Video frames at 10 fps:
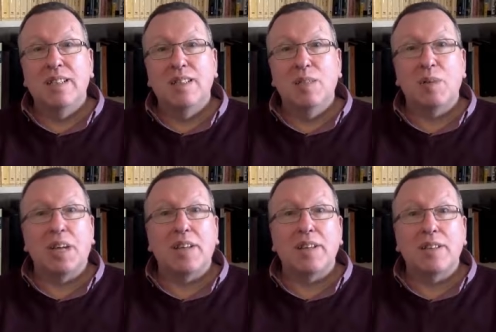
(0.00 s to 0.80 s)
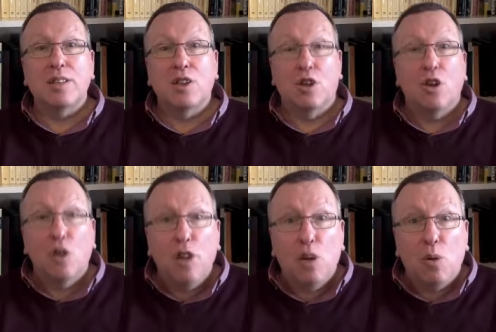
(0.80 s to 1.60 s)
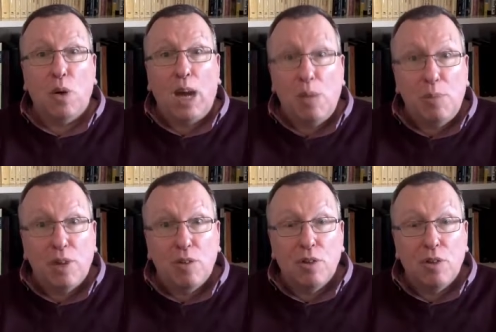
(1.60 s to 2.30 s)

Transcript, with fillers: that would either cure you or help you.